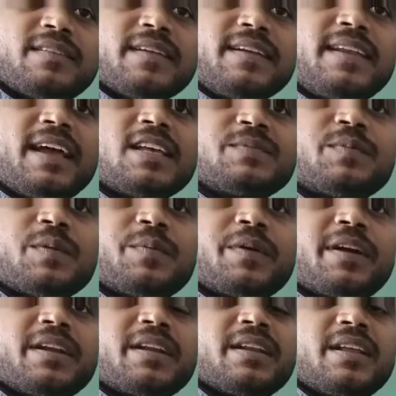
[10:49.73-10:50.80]
India has
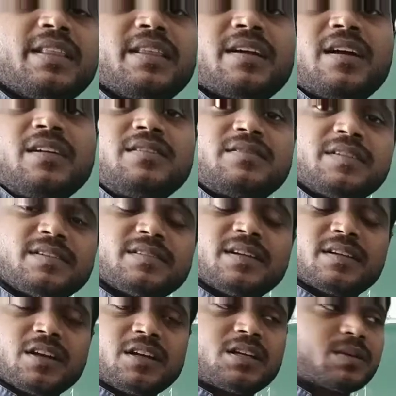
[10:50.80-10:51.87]
propagated in the countries
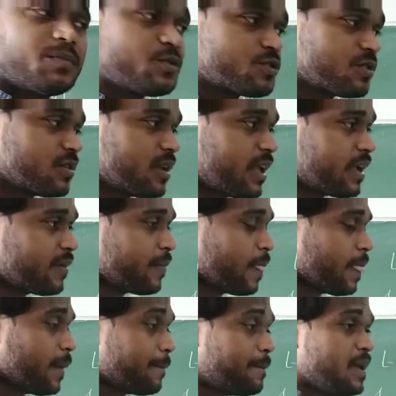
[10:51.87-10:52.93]
and contribution like
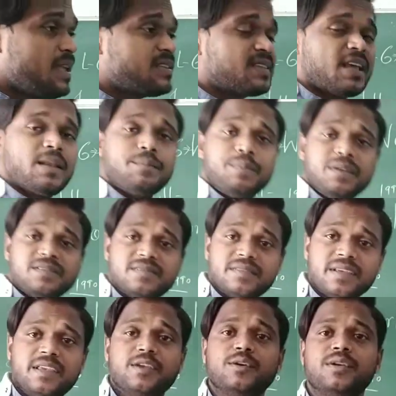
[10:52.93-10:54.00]
peace and peace
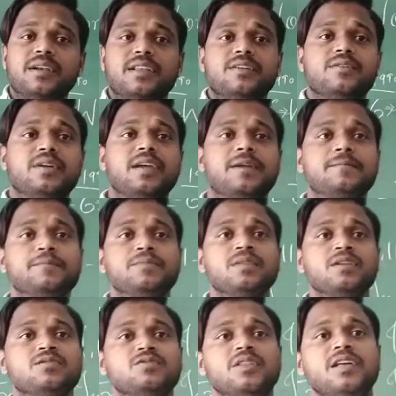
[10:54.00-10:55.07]
security. Okay,
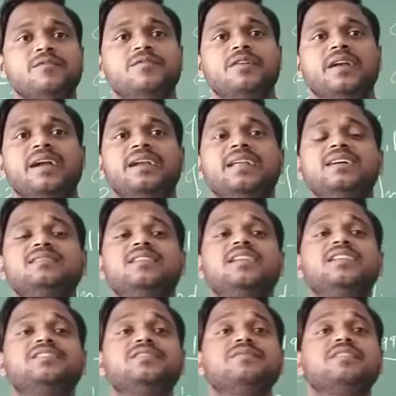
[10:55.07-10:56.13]
so therefore India's
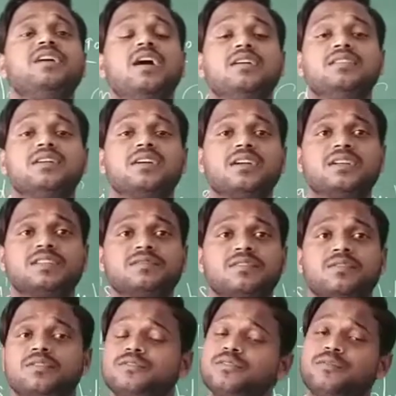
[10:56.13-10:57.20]
relation with the other countries
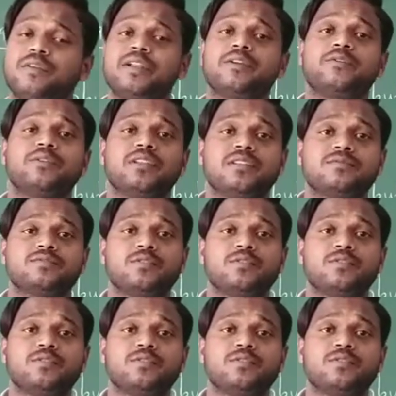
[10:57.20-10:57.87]
are also very good enough.